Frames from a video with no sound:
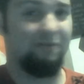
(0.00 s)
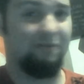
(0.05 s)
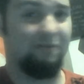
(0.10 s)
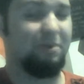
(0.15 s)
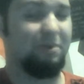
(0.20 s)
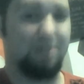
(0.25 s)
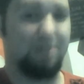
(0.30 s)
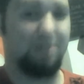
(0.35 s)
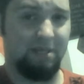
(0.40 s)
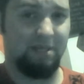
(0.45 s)
Have
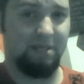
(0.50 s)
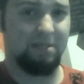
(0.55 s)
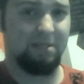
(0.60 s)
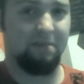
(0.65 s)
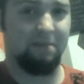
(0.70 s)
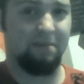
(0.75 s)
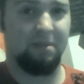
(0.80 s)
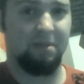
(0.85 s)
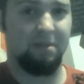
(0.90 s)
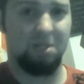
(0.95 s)
you seen
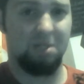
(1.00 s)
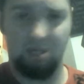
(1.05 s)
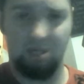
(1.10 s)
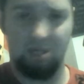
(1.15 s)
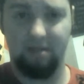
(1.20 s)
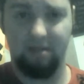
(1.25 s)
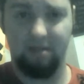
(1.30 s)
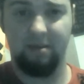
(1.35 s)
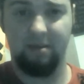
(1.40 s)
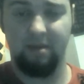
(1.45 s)
some of the
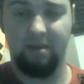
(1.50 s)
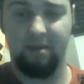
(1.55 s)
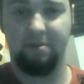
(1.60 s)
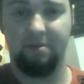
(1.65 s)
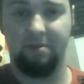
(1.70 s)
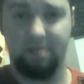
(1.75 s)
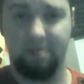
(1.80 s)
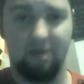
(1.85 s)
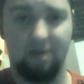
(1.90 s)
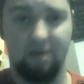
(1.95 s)
shit that
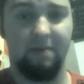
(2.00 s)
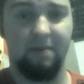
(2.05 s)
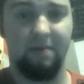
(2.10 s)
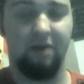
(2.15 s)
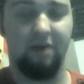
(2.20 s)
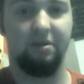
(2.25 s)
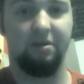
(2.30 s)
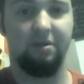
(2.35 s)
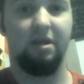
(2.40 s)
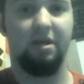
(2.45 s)
they've said
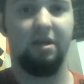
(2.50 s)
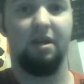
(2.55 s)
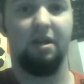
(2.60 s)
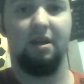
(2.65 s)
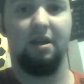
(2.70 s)
about